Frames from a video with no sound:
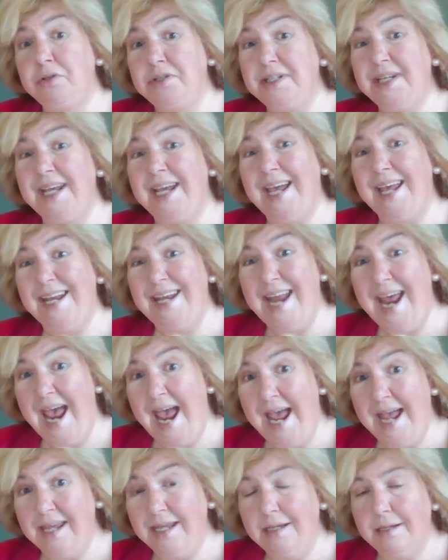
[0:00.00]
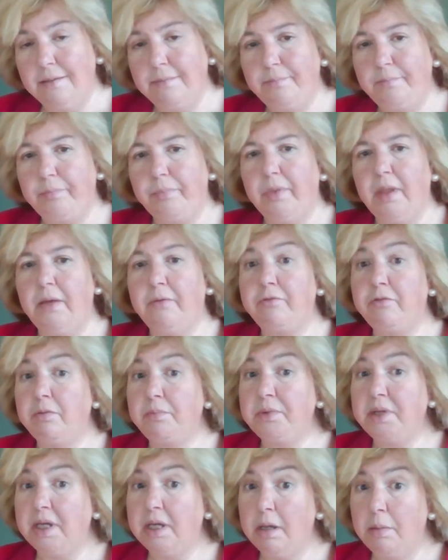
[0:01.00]
DNA
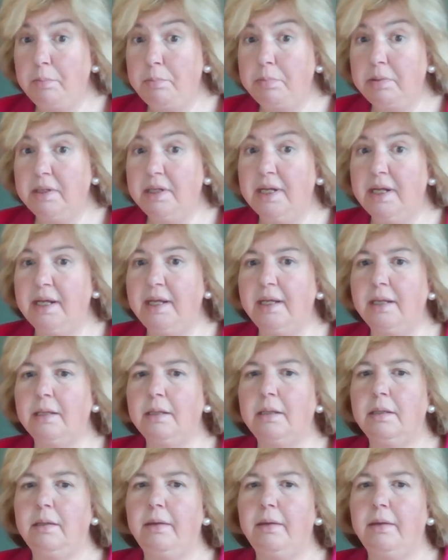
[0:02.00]
from the company